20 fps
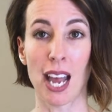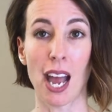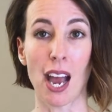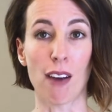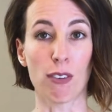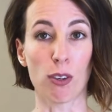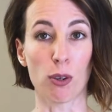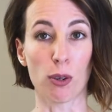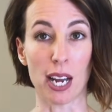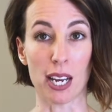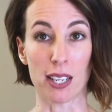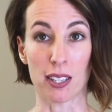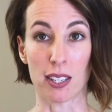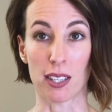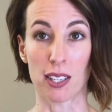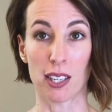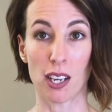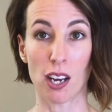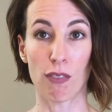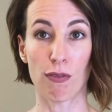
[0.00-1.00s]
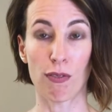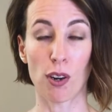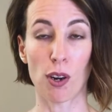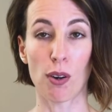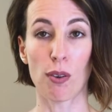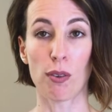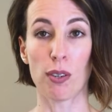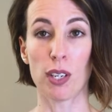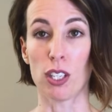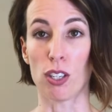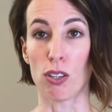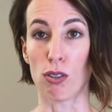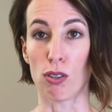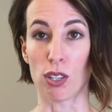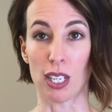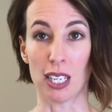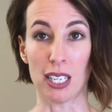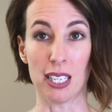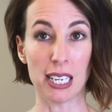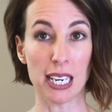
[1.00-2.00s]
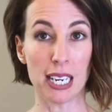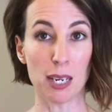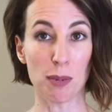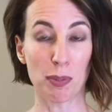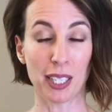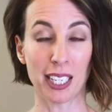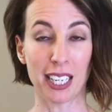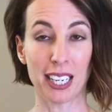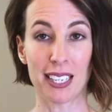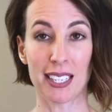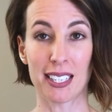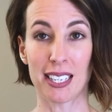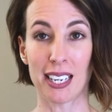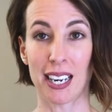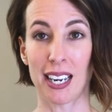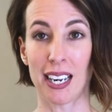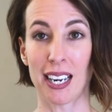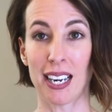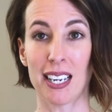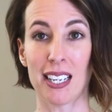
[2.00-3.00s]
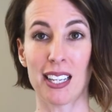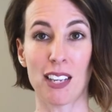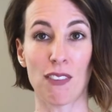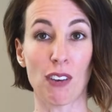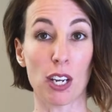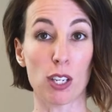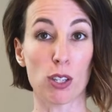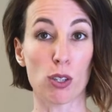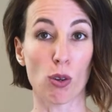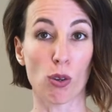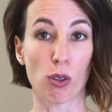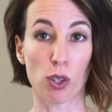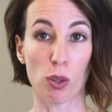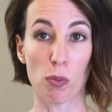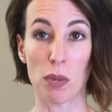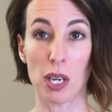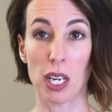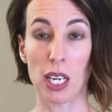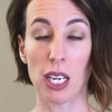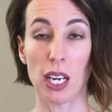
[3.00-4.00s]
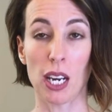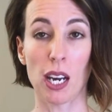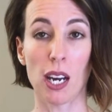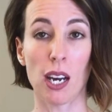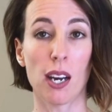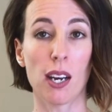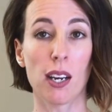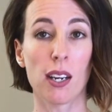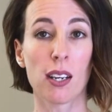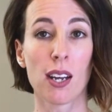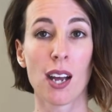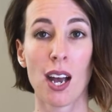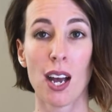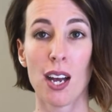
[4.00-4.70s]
Everyone has a cell phone, it's usually a data planetized, they've got social media,